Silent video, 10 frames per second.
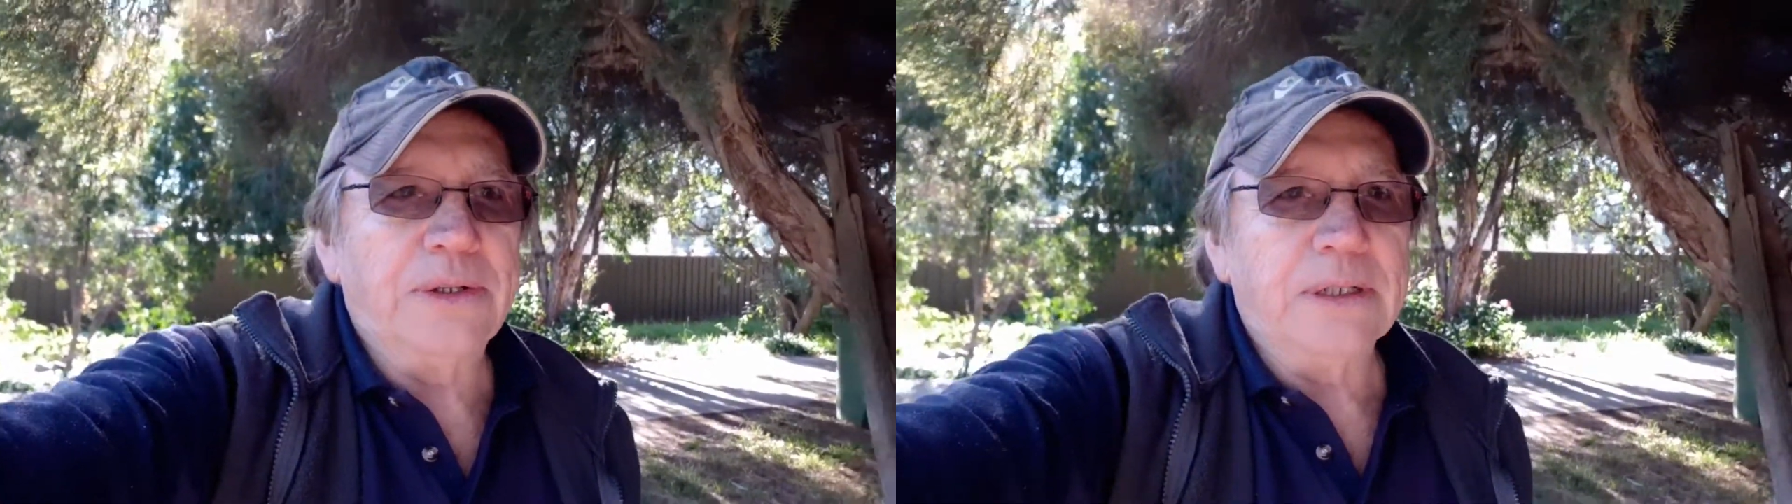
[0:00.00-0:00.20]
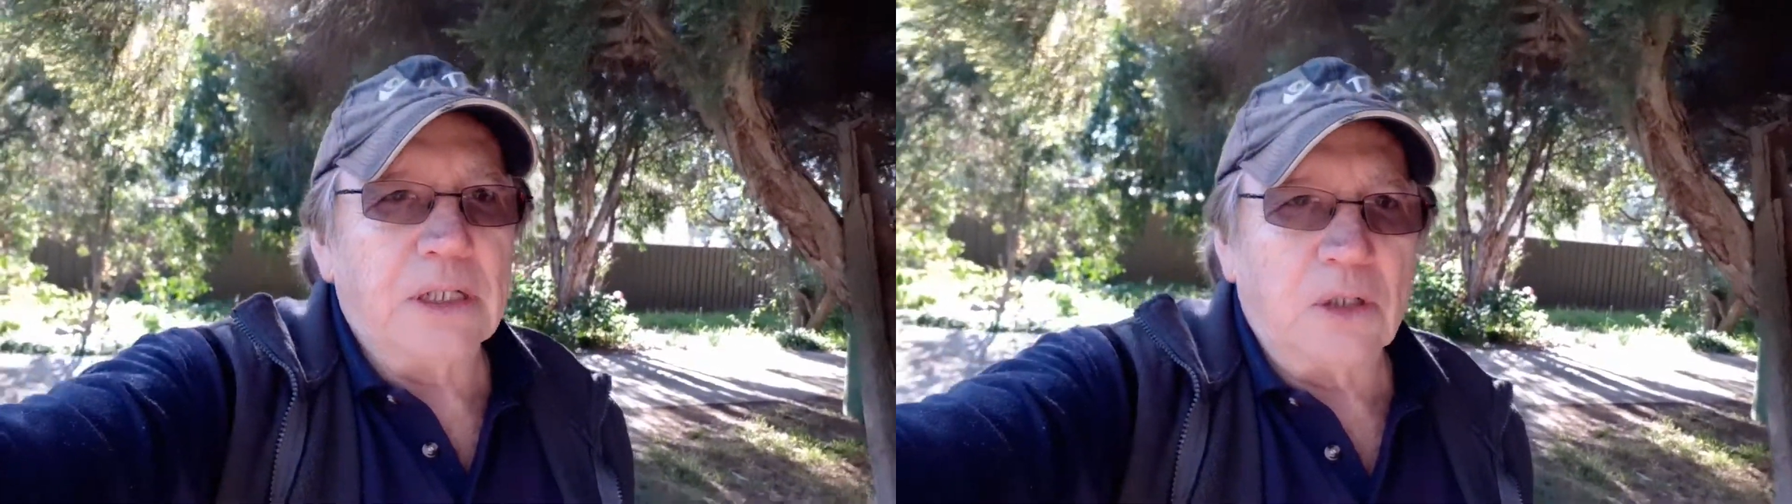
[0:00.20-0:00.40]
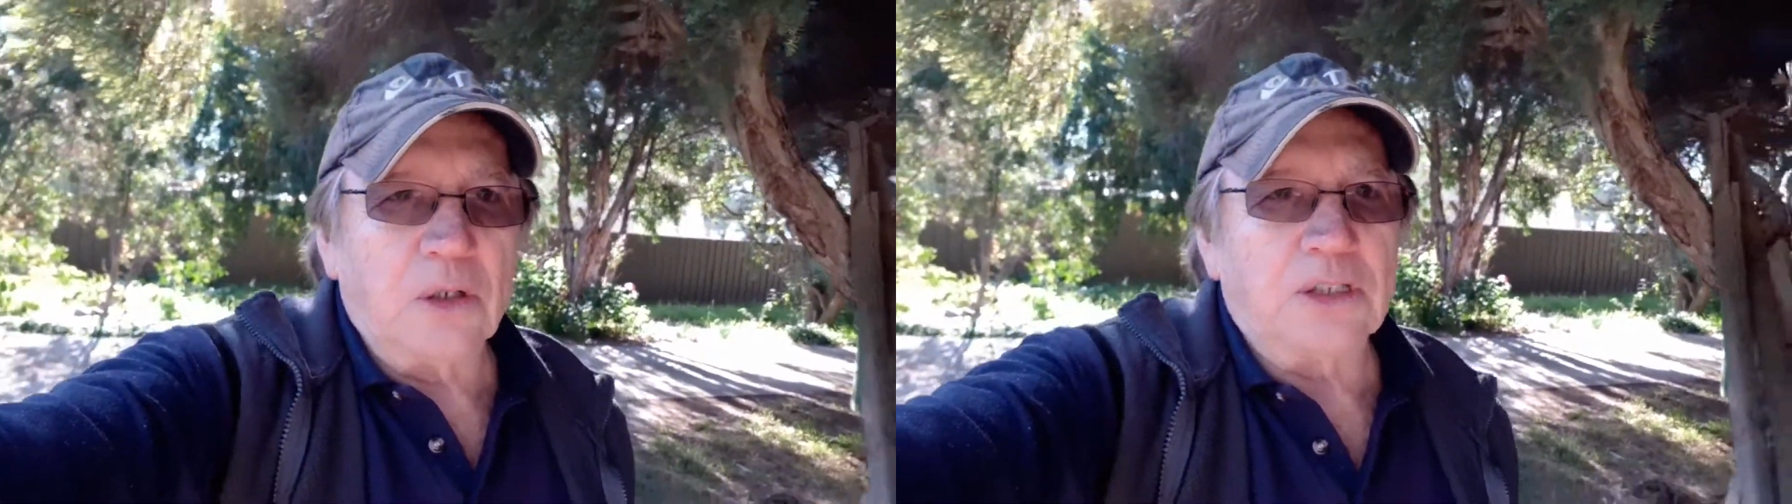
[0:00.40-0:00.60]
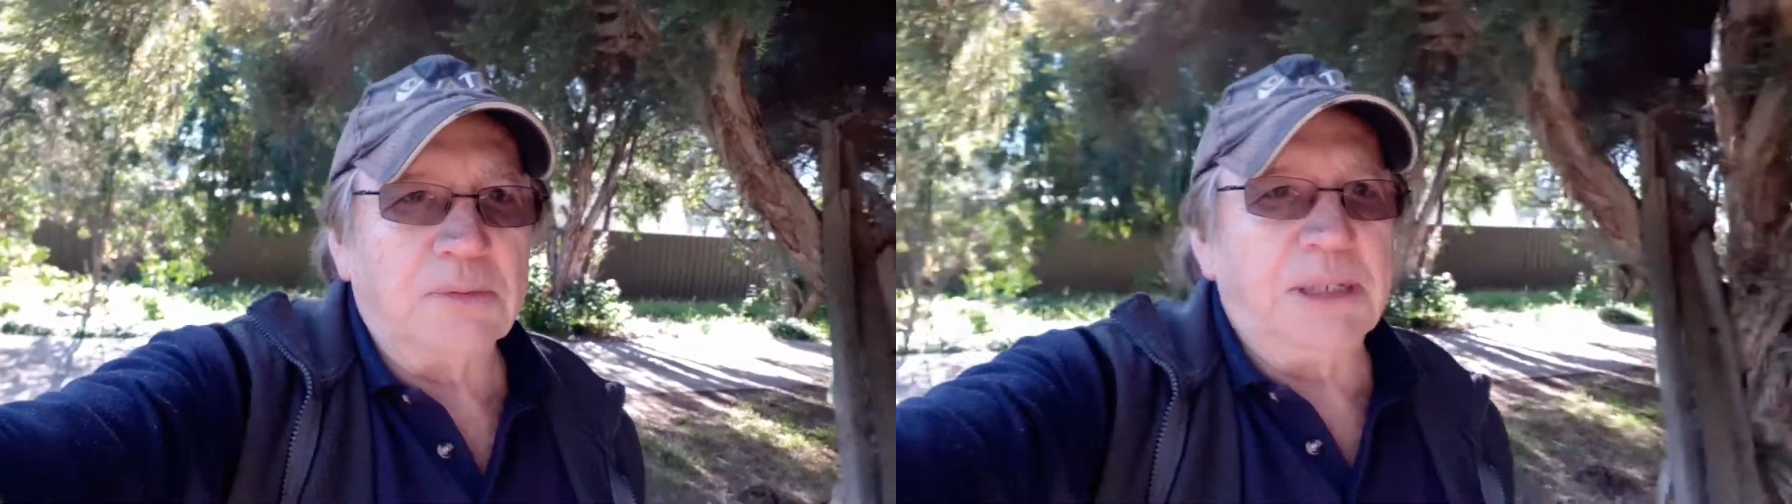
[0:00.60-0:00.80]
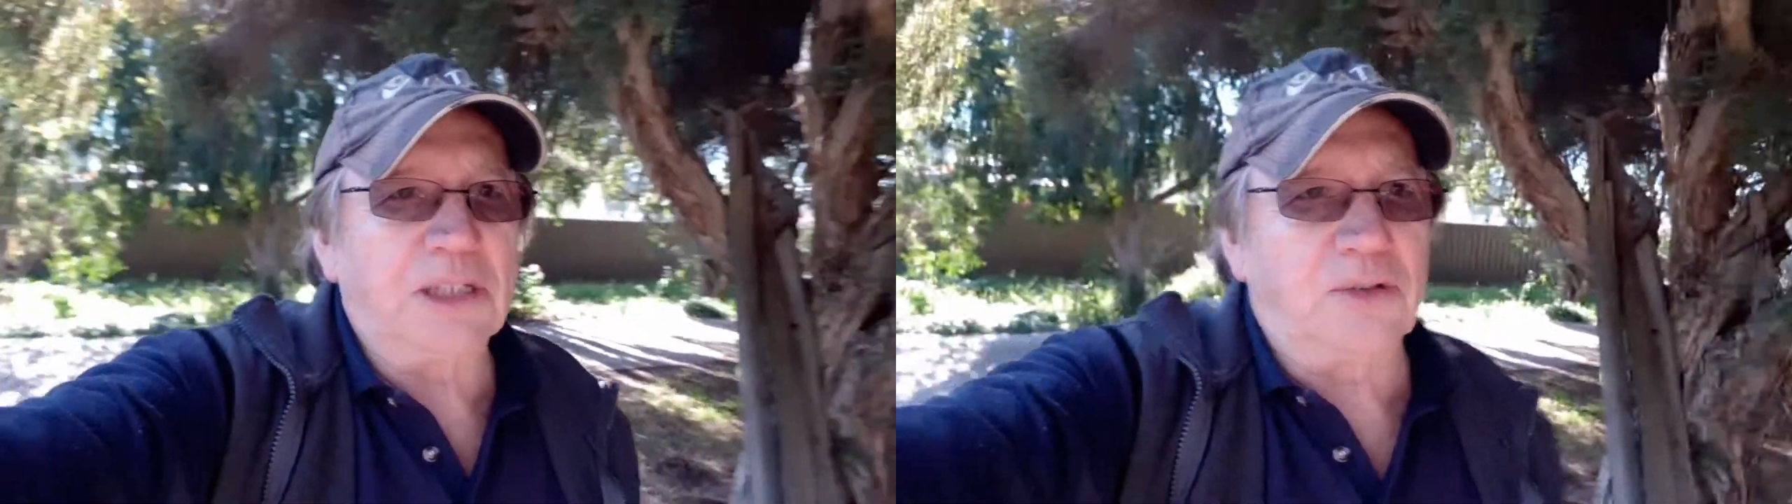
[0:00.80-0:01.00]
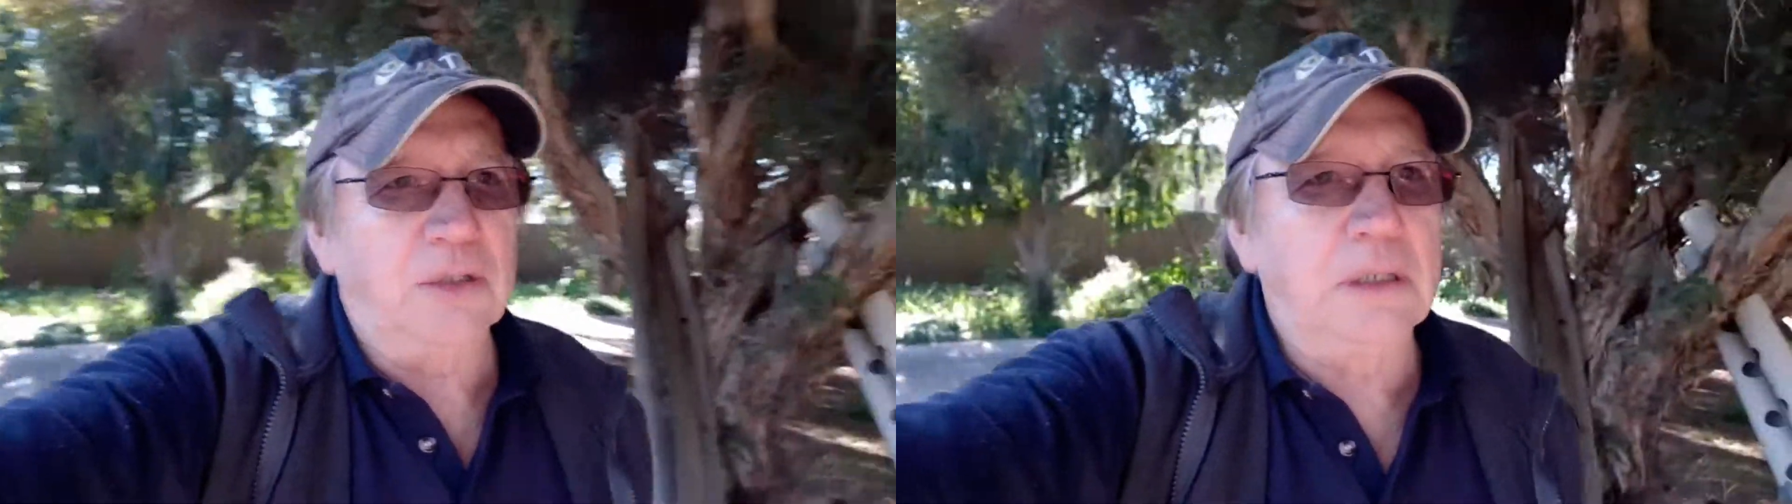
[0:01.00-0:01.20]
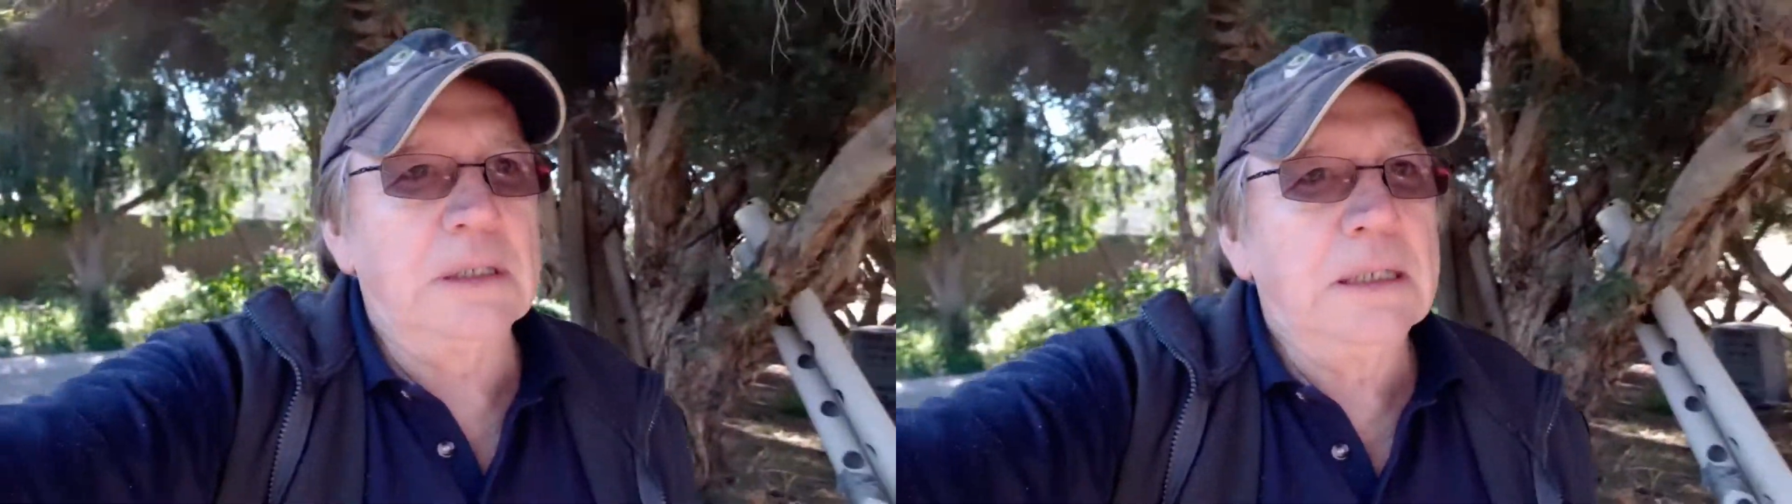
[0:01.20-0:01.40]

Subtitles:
And I got some extra